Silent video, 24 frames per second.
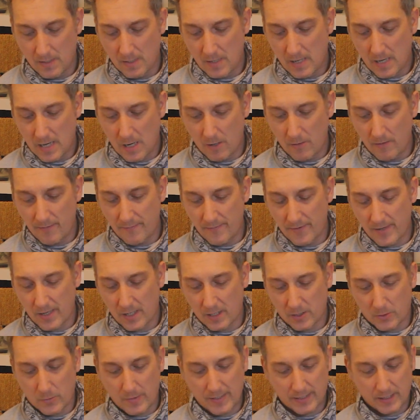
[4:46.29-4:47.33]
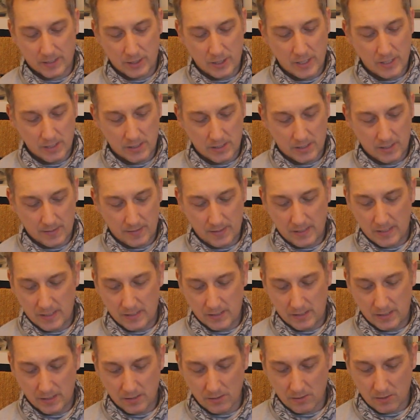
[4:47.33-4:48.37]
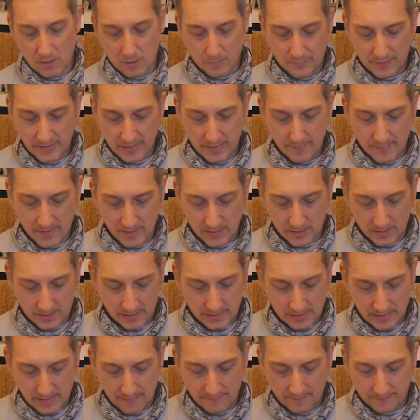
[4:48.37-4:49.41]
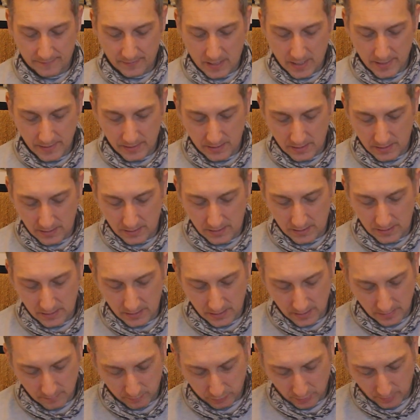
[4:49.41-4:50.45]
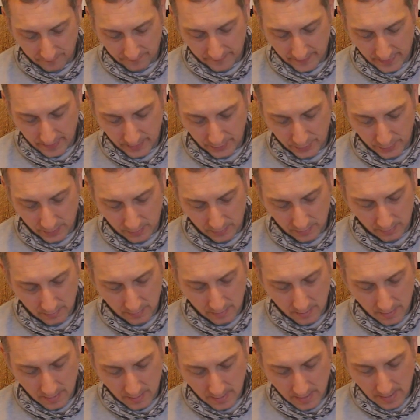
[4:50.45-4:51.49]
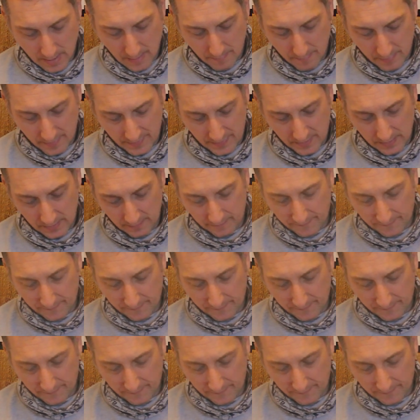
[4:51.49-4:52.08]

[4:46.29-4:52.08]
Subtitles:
However, a quick change to these are all pretty much the same flies as you see in this blob version, but these are